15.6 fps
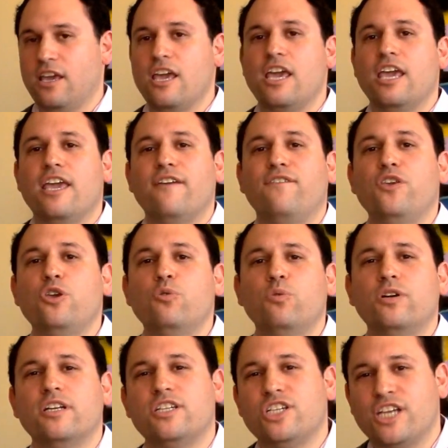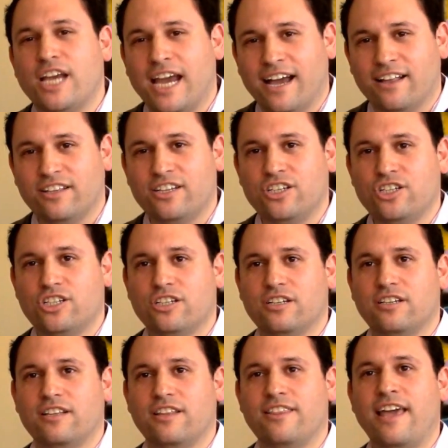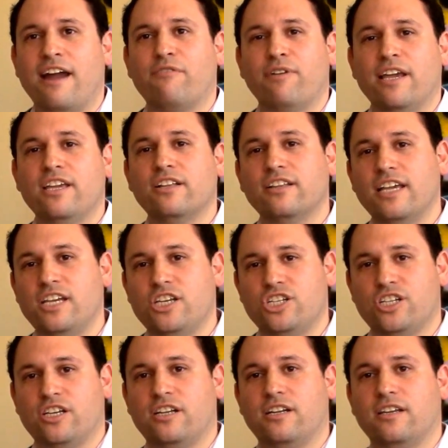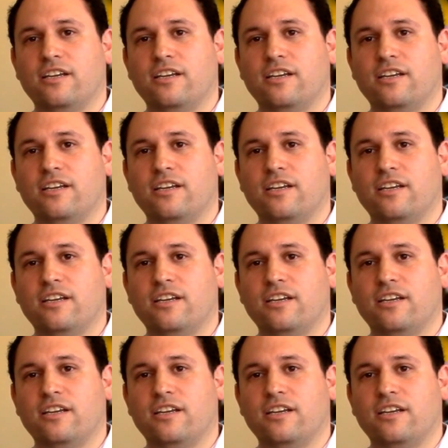If you were to challenge that regulation